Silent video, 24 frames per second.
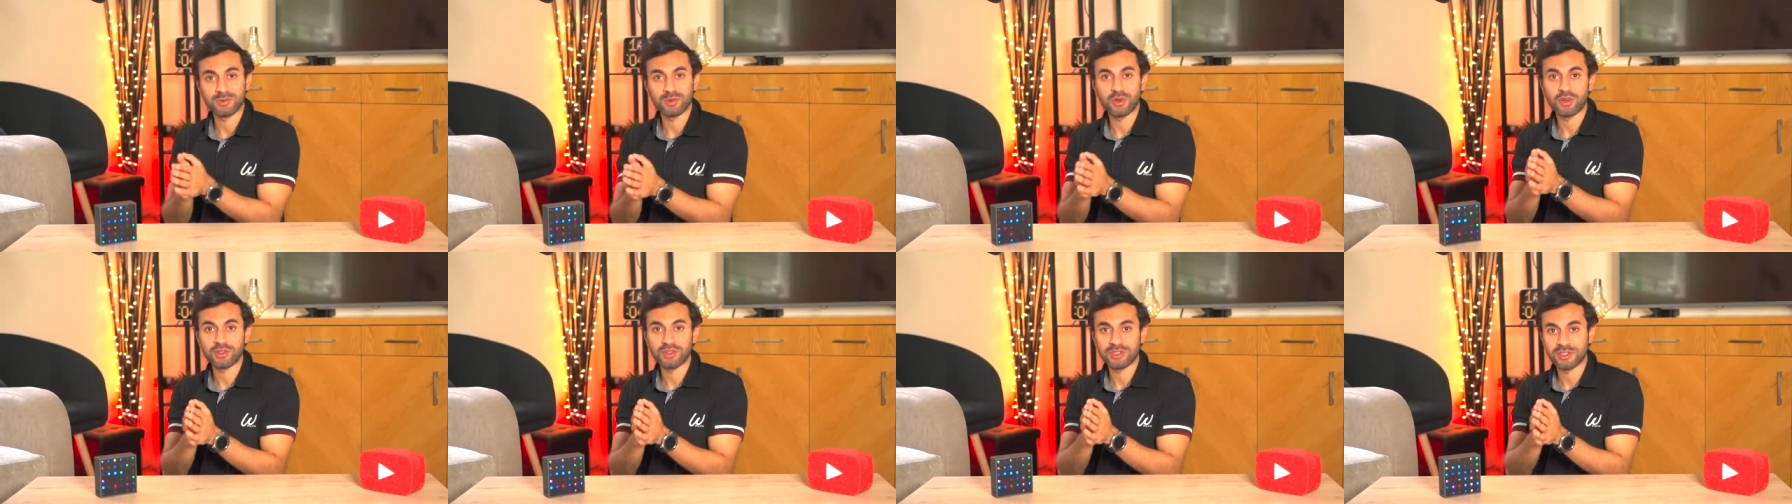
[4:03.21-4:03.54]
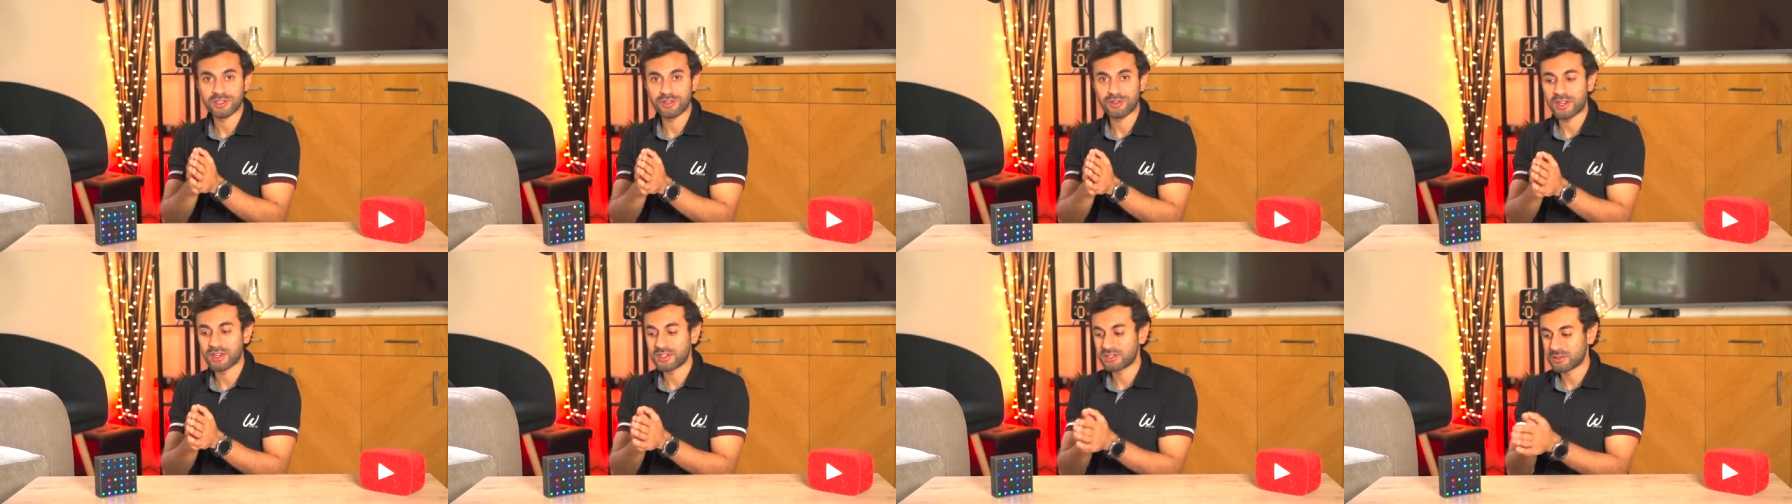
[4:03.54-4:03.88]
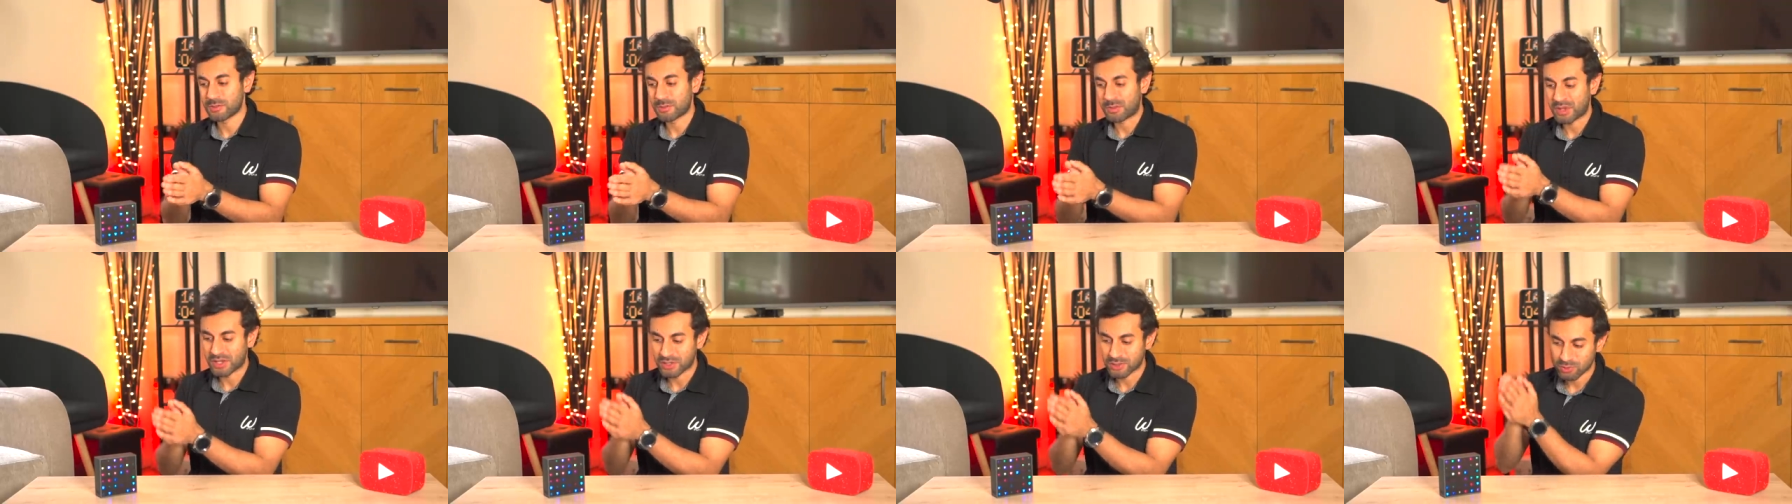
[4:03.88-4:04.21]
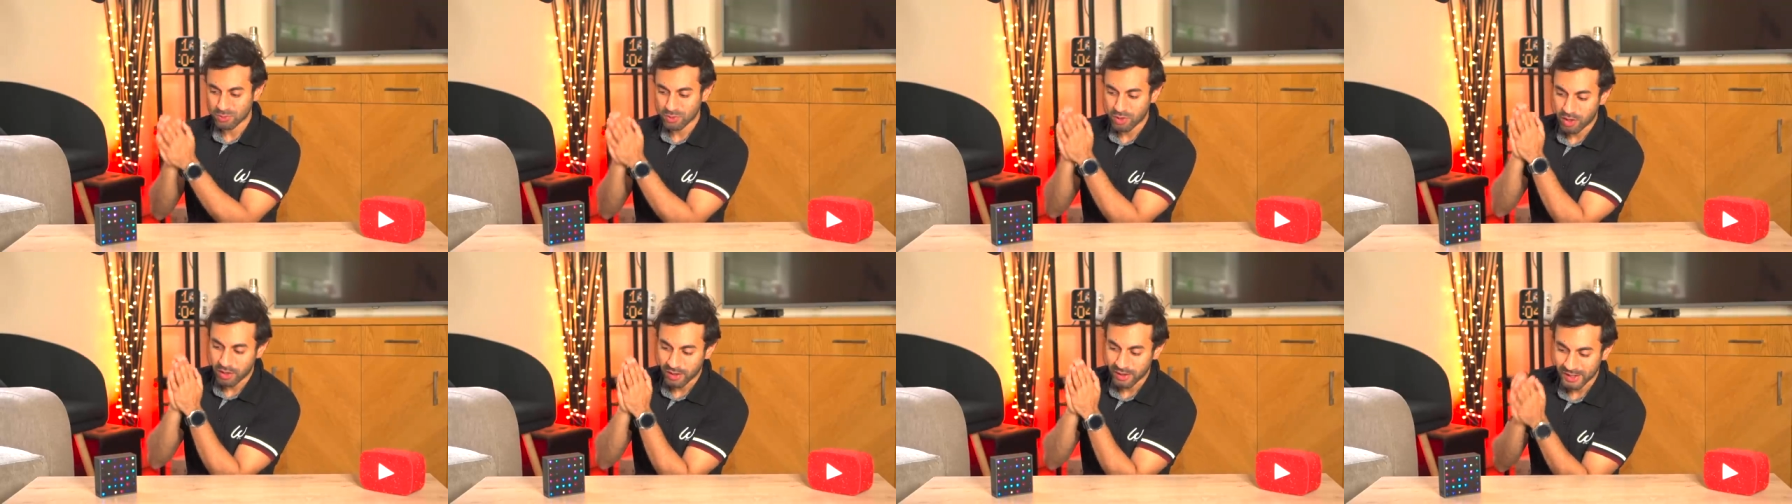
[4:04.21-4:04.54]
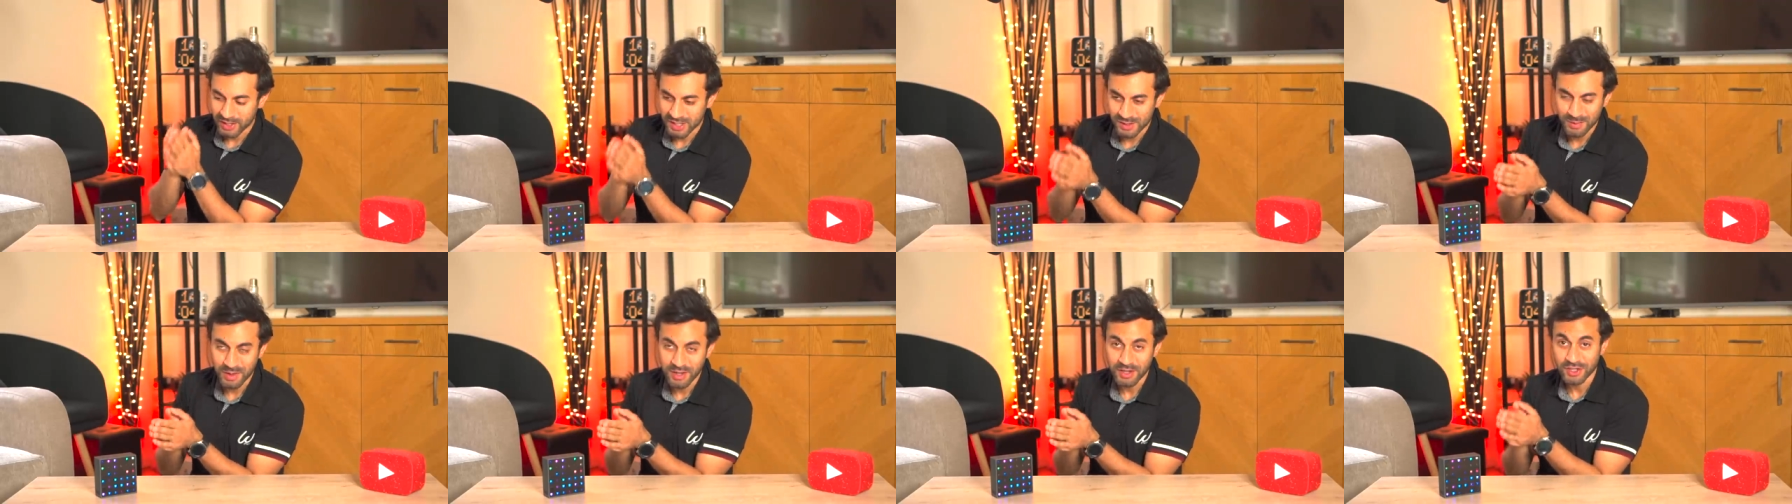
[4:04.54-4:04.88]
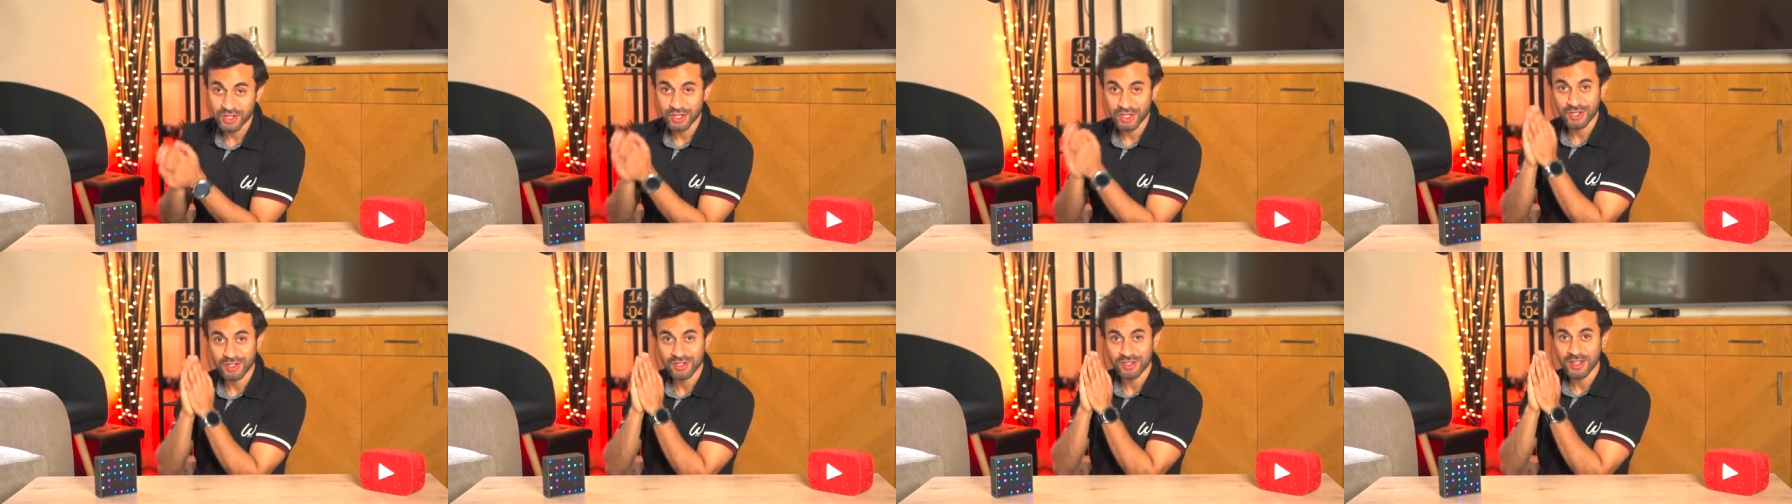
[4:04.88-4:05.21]
as well to create some pixel art
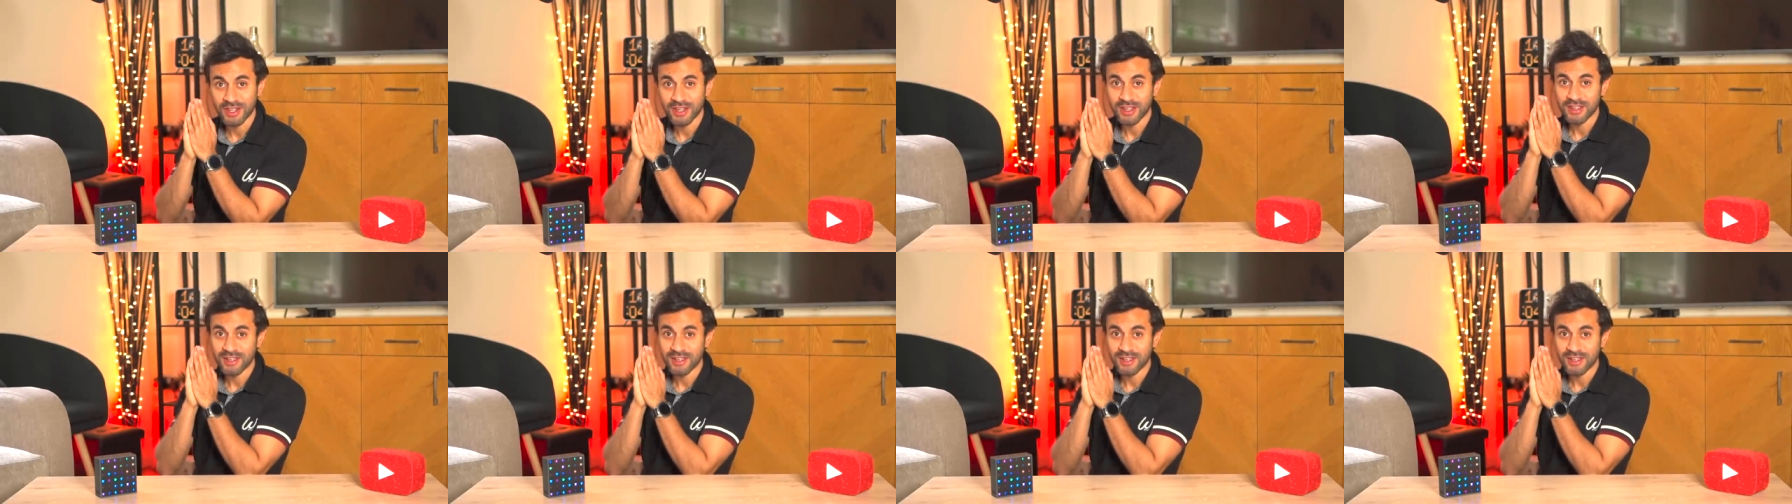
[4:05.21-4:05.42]
animations.